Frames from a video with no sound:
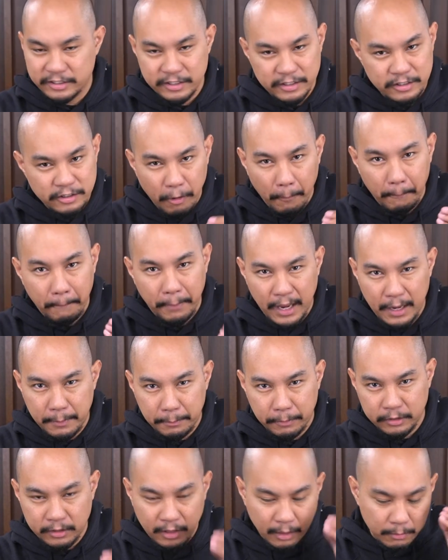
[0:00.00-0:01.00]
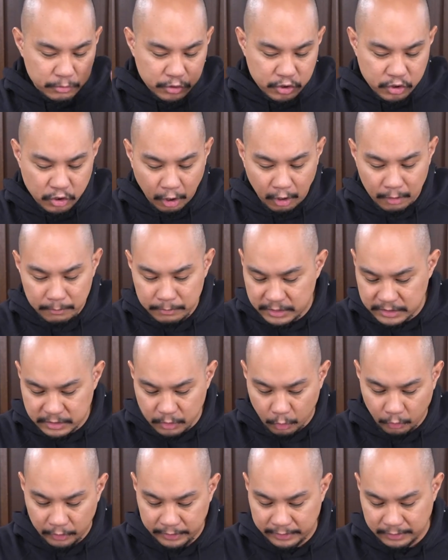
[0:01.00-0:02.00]
There's no paper to absorb these
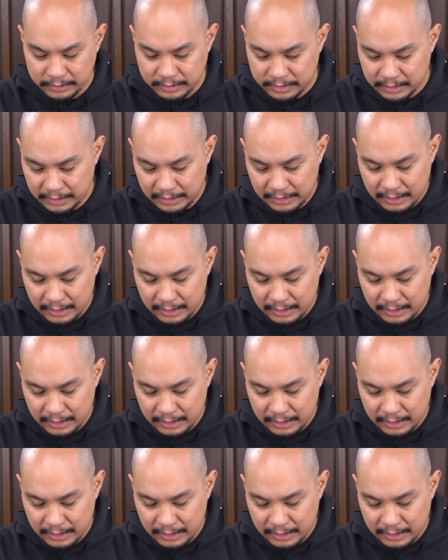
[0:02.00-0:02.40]
oils.